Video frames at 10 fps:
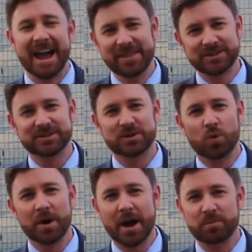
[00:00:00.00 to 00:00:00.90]
And this is
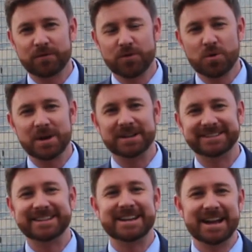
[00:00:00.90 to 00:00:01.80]
the one I prefer
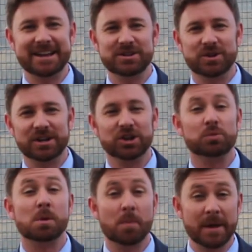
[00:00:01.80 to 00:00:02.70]
because in the end, you get a
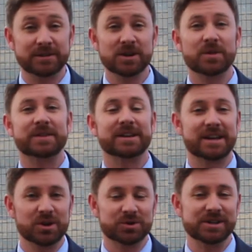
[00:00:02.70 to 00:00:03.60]
little memento that
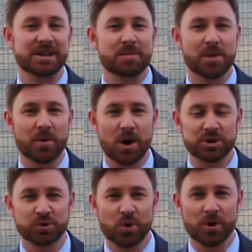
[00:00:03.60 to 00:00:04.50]
the kiddos can keep in their
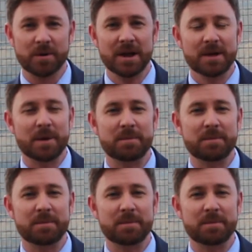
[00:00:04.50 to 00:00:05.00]
art drawer.